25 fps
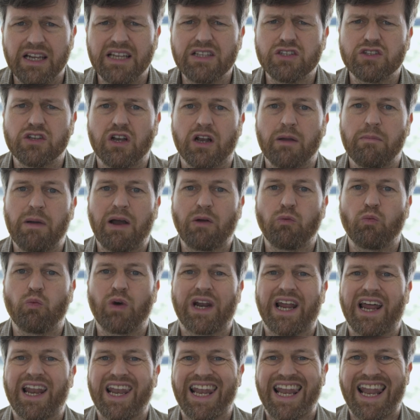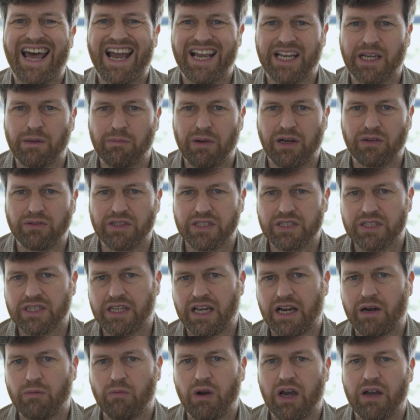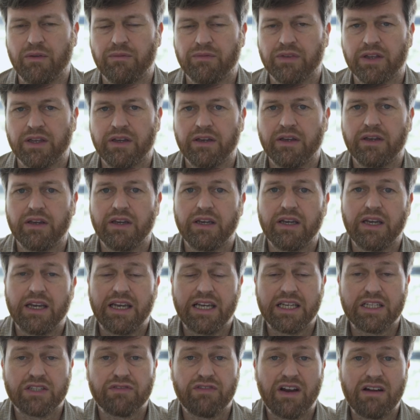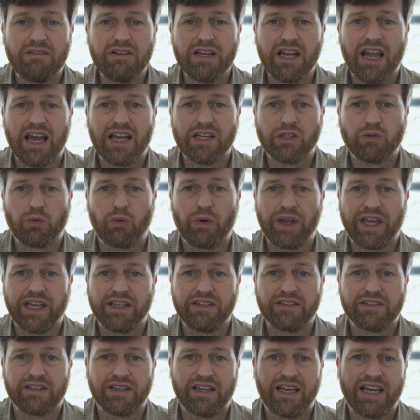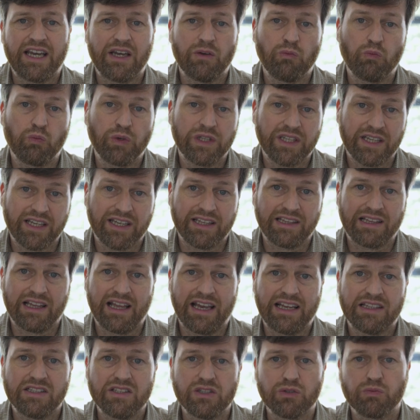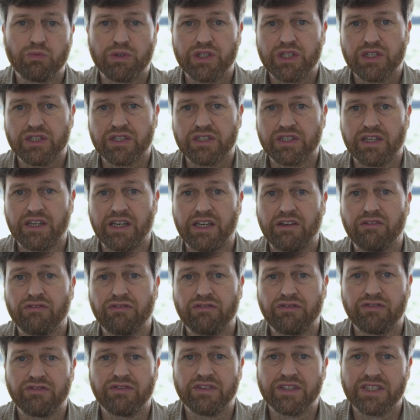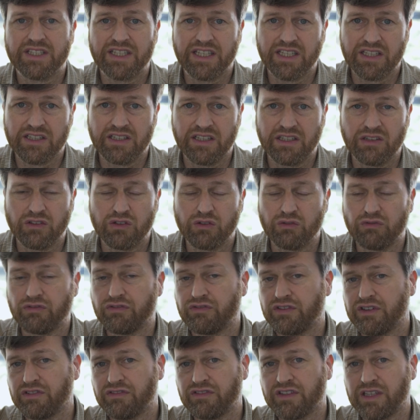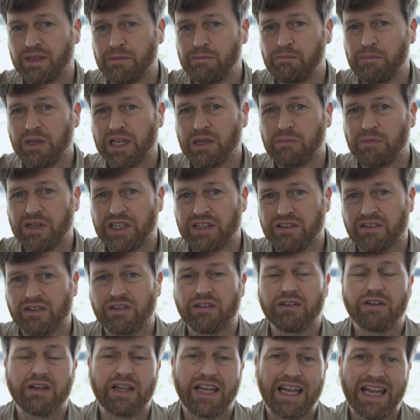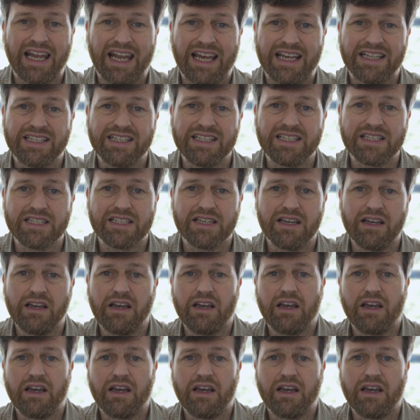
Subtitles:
Let's talk about what I like about this camera. It's very lightweight, and with the kit lens, which is a 16 to 50 millimeter lens,